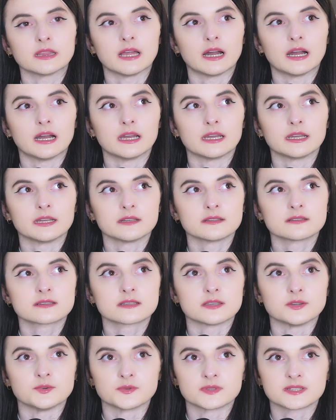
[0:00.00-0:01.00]

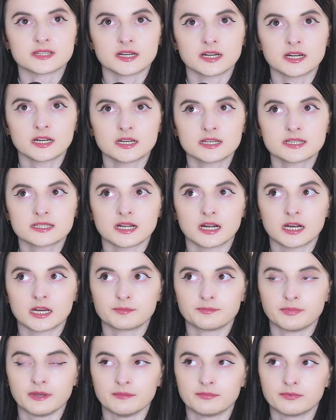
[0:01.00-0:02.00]
Lines users are
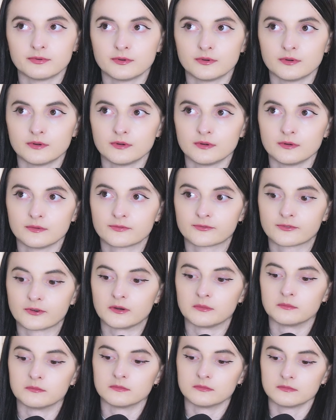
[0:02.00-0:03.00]
people
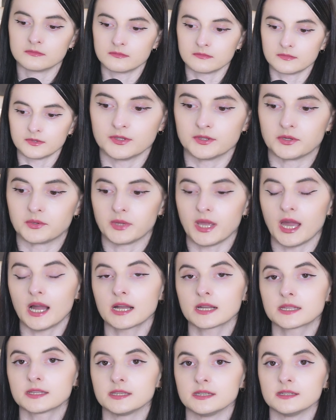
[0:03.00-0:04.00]
from, you know,
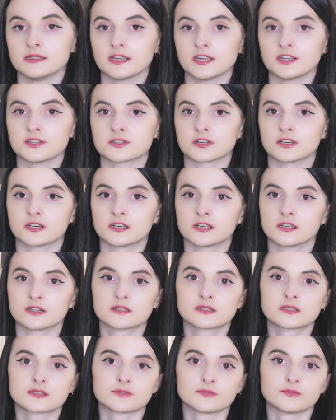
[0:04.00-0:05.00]
young
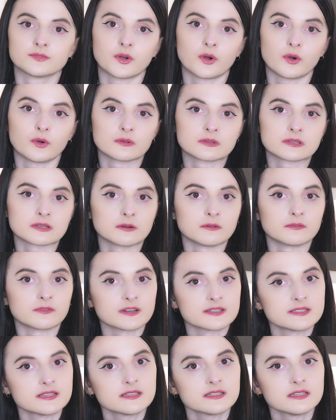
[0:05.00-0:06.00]
teenagers to those
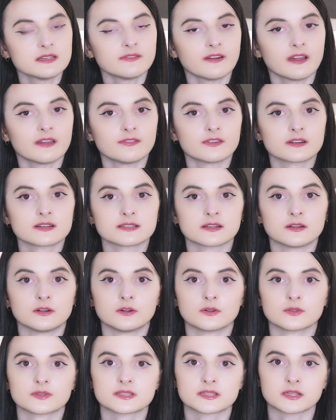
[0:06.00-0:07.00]
over 65 years
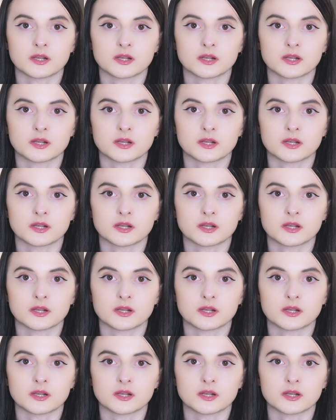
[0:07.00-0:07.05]
old.